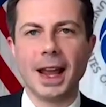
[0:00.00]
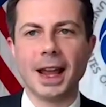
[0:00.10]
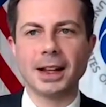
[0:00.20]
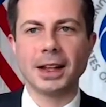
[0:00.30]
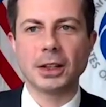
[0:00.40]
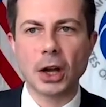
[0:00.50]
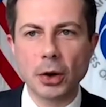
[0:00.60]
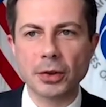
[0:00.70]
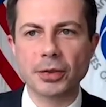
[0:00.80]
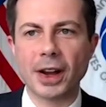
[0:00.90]
and it
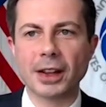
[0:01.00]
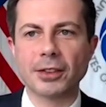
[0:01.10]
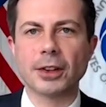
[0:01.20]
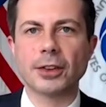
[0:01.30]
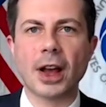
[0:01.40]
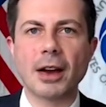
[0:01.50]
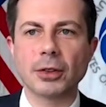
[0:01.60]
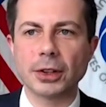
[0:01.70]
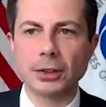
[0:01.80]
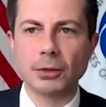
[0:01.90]
codifies the
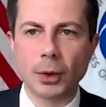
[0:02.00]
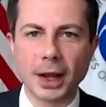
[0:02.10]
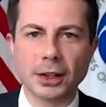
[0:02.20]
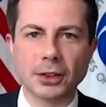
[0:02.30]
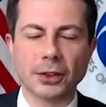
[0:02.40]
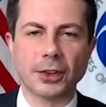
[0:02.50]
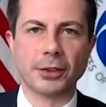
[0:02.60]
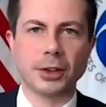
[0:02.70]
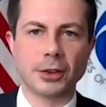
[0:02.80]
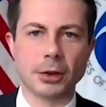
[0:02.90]
sovereign right to
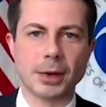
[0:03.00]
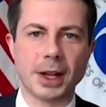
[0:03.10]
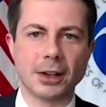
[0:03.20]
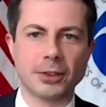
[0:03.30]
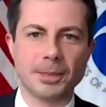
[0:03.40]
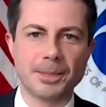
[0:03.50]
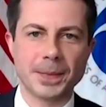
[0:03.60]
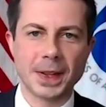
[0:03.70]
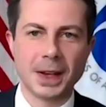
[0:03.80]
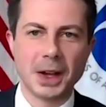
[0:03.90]
self-determination.
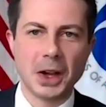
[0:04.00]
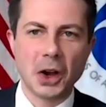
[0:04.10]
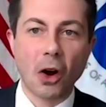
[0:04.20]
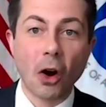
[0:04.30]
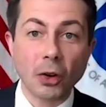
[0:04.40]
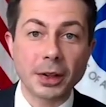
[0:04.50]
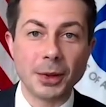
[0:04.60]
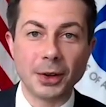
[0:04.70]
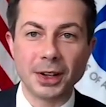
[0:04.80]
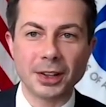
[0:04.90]
All
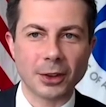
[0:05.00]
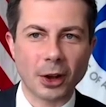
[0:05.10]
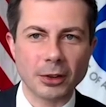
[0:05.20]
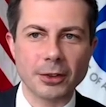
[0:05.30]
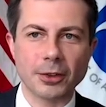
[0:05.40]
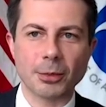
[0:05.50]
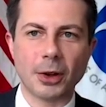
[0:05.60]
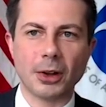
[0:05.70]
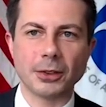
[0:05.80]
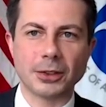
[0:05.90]
communities, large and
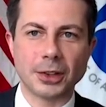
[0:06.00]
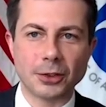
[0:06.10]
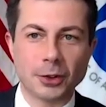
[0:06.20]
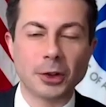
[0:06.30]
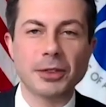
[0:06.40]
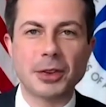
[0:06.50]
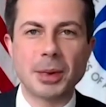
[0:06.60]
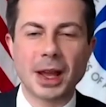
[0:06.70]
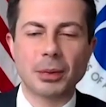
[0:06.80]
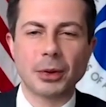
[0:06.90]
small, deserve to
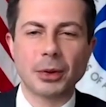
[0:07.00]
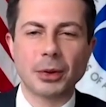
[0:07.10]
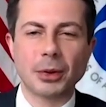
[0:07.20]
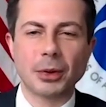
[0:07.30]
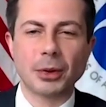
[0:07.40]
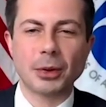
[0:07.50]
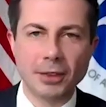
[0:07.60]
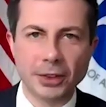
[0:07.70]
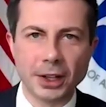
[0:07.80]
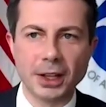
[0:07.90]
be able to get around
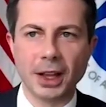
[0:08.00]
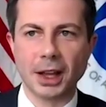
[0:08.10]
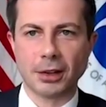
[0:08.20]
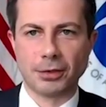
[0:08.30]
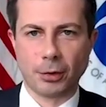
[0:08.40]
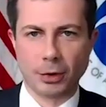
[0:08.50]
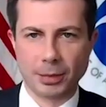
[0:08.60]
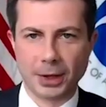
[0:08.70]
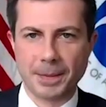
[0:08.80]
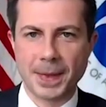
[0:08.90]
safely and
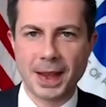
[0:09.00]
affordably,